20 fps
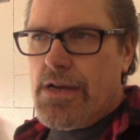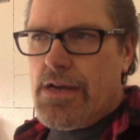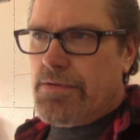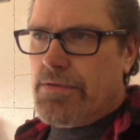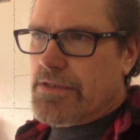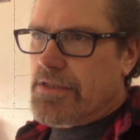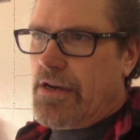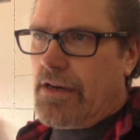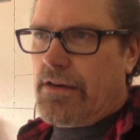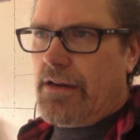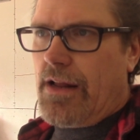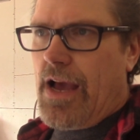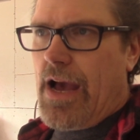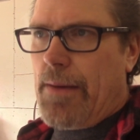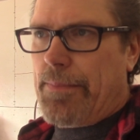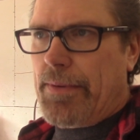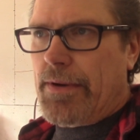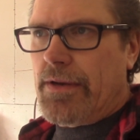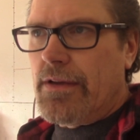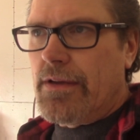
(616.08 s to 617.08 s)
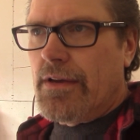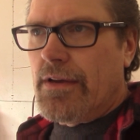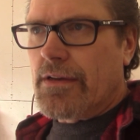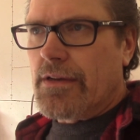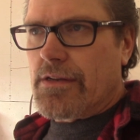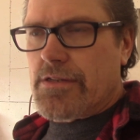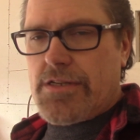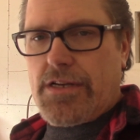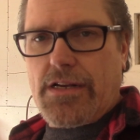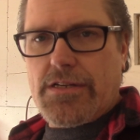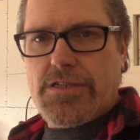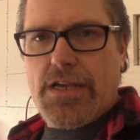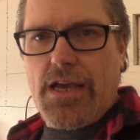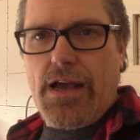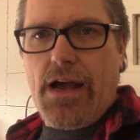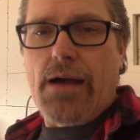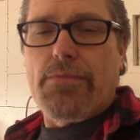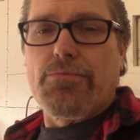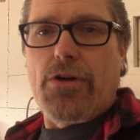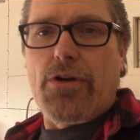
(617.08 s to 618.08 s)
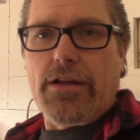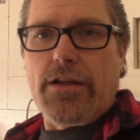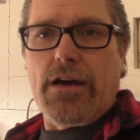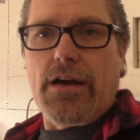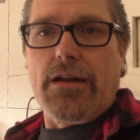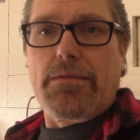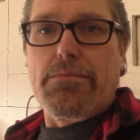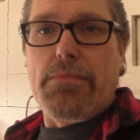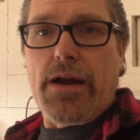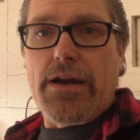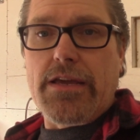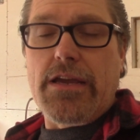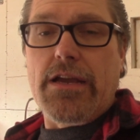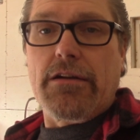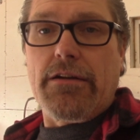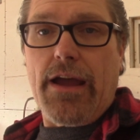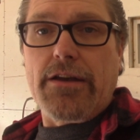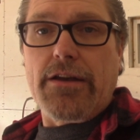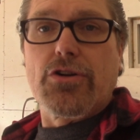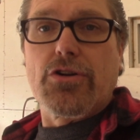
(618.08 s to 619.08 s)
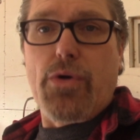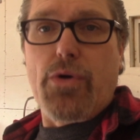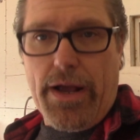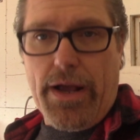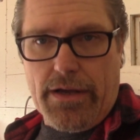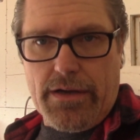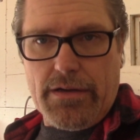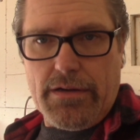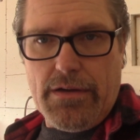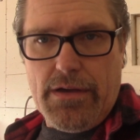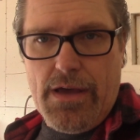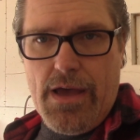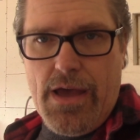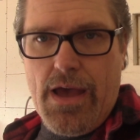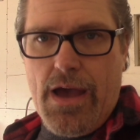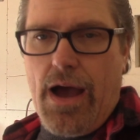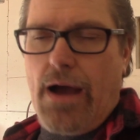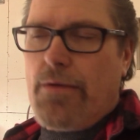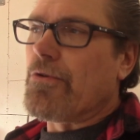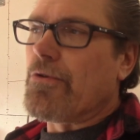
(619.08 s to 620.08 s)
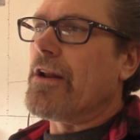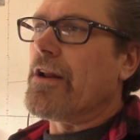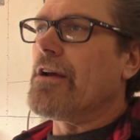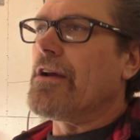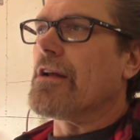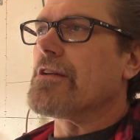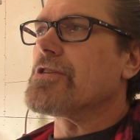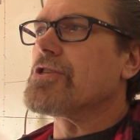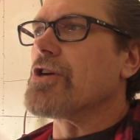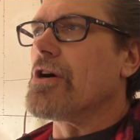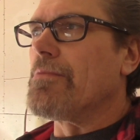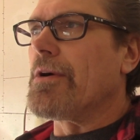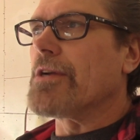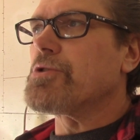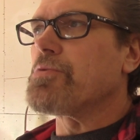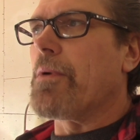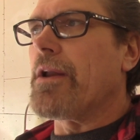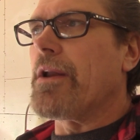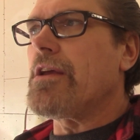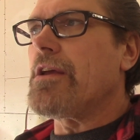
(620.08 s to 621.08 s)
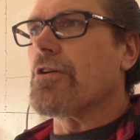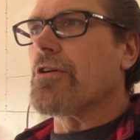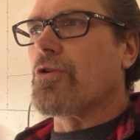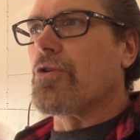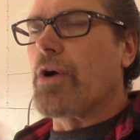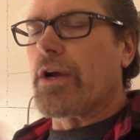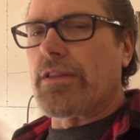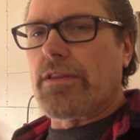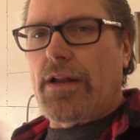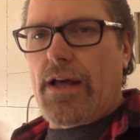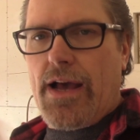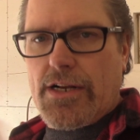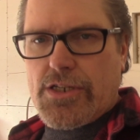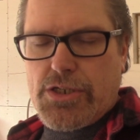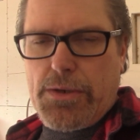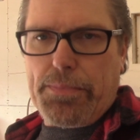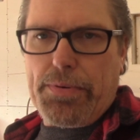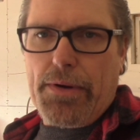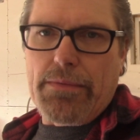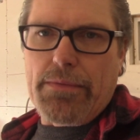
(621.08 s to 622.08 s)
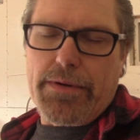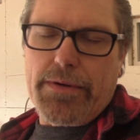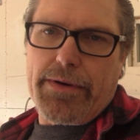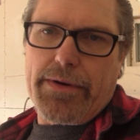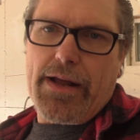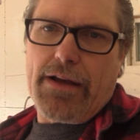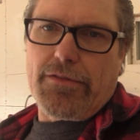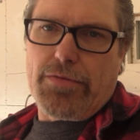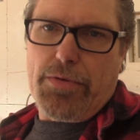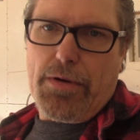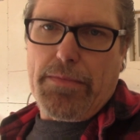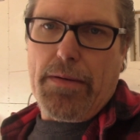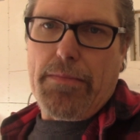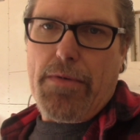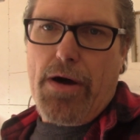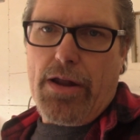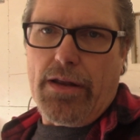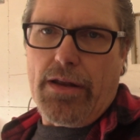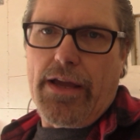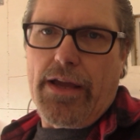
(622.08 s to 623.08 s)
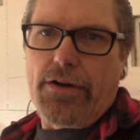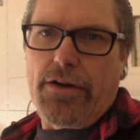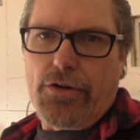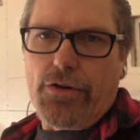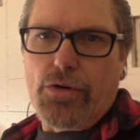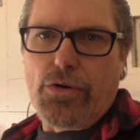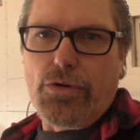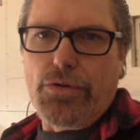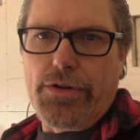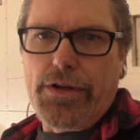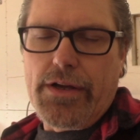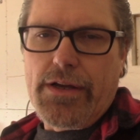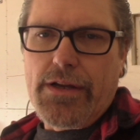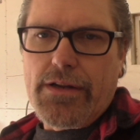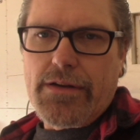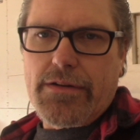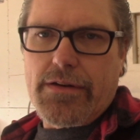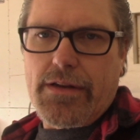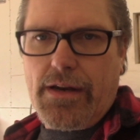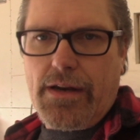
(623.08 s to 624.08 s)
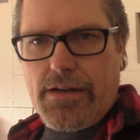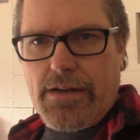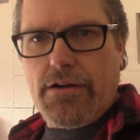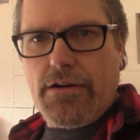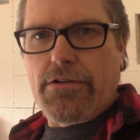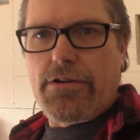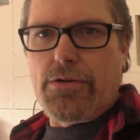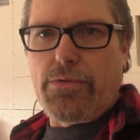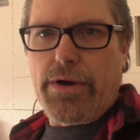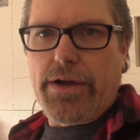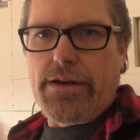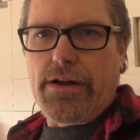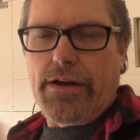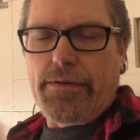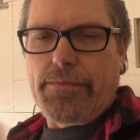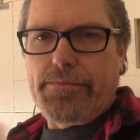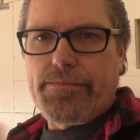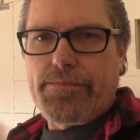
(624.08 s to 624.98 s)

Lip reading: but it's not going to happen. Because like I say, I'm running out of money here, and quick. I'm running out of so much money here quick that I actually probably am going to have to put my Model A on hold to get carried away done.